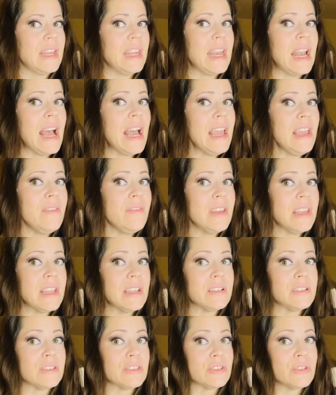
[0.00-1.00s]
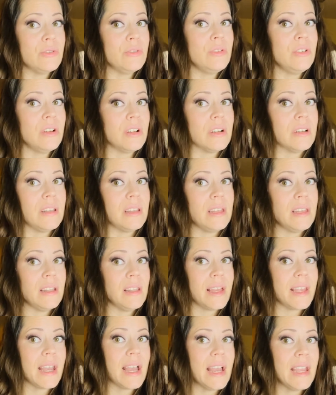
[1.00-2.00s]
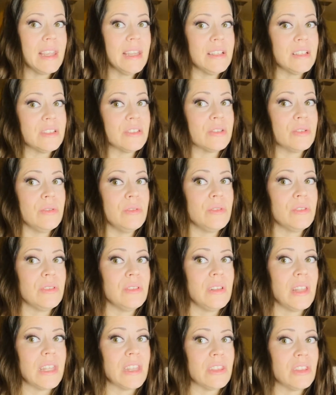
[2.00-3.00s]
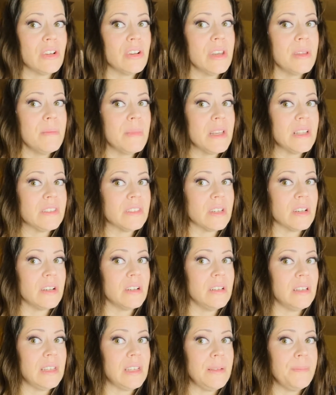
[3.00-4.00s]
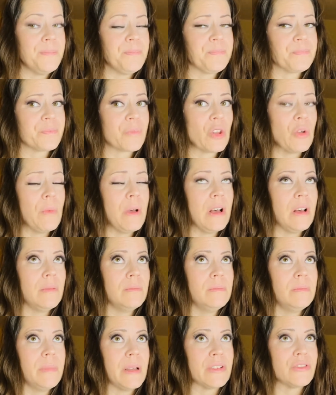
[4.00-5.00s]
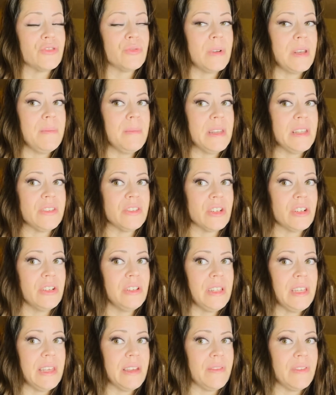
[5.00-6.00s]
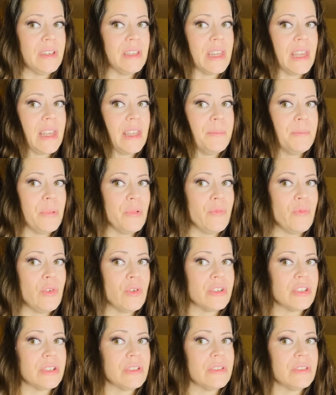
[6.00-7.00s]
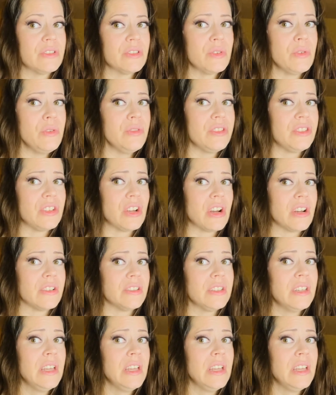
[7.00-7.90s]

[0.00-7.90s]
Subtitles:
And I even get to school early. Like, I get to school like 30 minutes early, well, about 20 minutes early every day before school starts.